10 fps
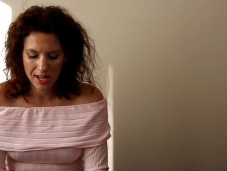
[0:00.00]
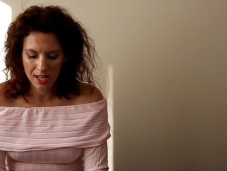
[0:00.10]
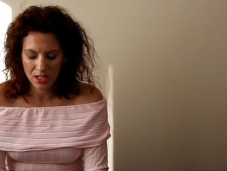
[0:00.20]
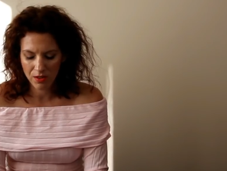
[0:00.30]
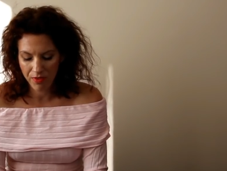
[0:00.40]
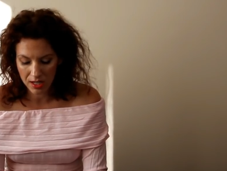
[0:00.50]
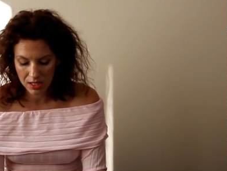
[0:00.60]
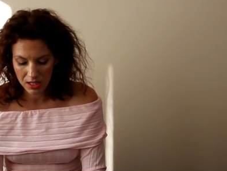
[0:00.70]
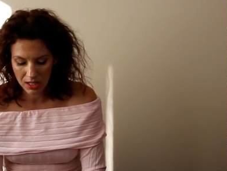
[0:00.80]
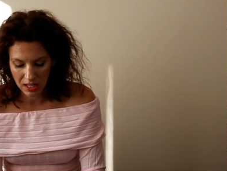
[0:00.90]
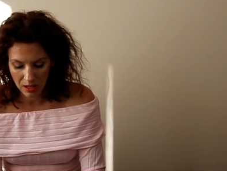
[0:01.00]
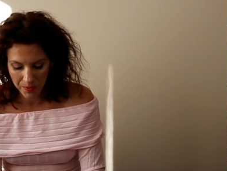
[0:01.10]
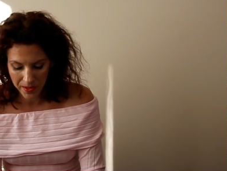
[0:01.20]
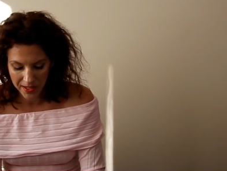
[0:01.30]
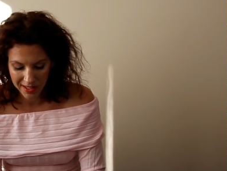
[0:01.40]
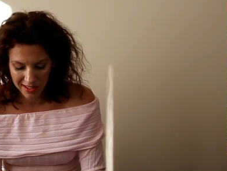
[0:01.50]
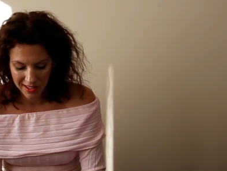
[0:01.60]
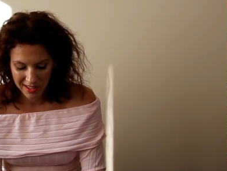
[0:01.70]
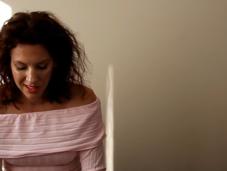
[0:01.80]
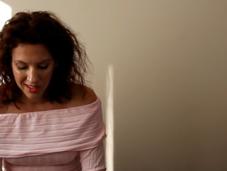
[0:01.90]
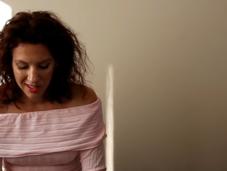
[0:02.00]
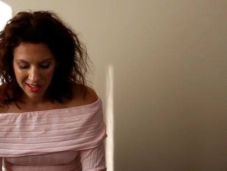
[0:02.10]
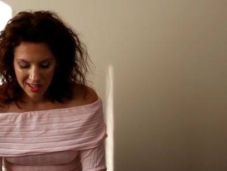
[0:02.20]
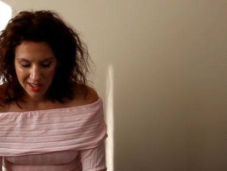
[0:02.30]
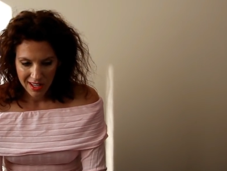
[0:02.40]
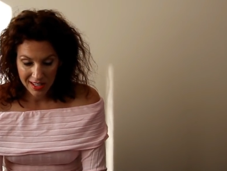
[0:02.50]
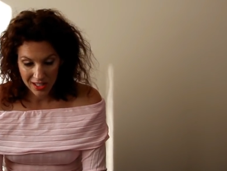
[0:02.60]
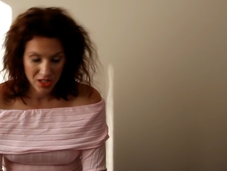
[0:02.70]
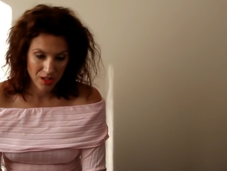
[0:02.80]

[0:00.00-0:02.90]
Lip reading: she fell asleep, and then